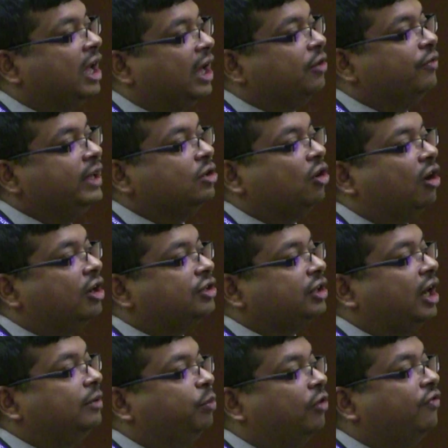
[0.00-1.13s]
and we got
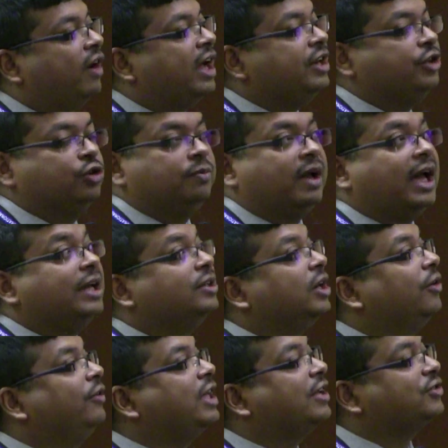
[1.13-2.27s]
a bovine-human
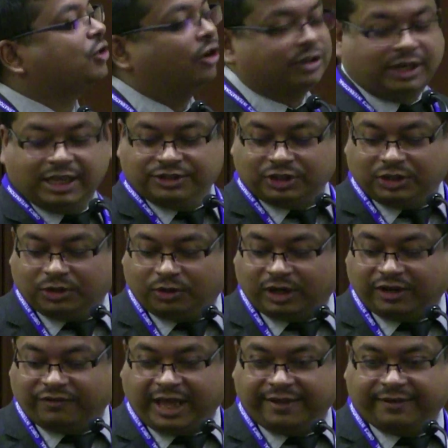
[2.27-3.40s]
reassortant
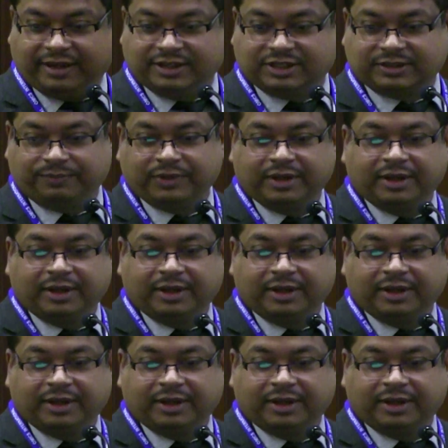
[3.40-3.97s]
rotavirus.